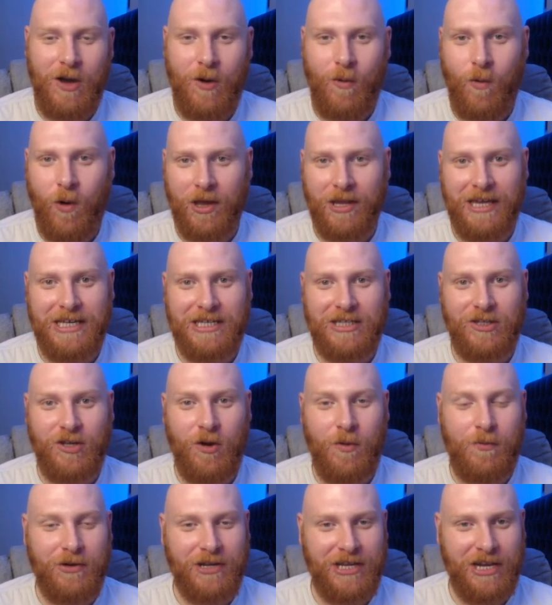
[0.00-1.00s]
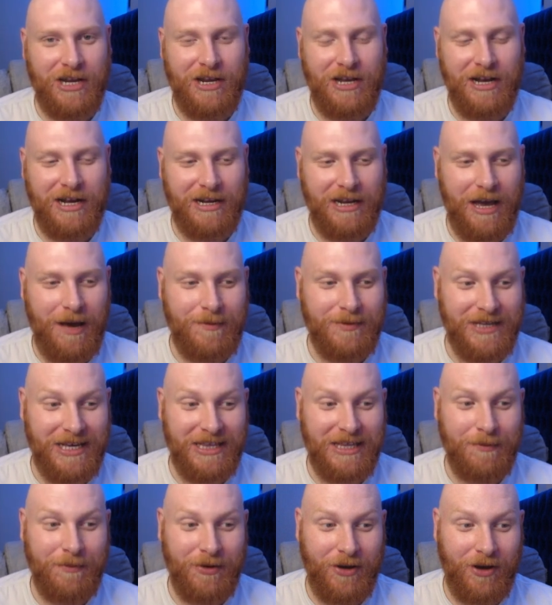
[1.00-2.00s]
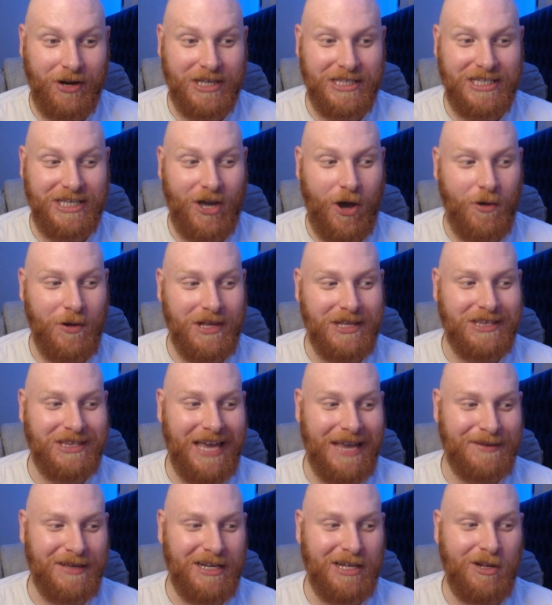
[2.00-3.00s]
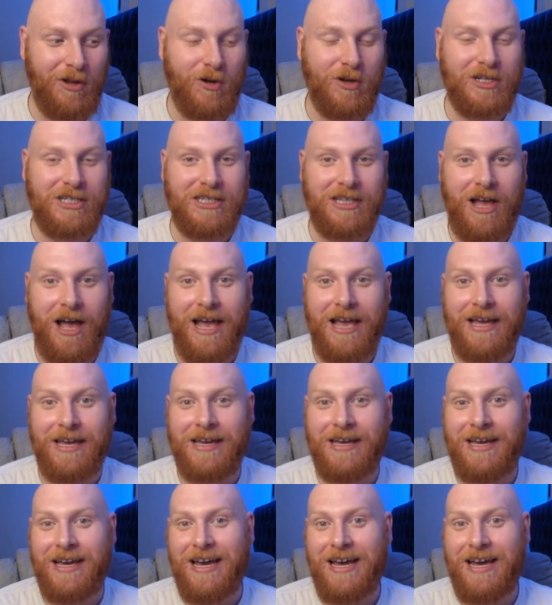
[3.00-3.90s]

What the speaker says: one of these 2 Brazilian clubs, and to be honest, the only team that looks like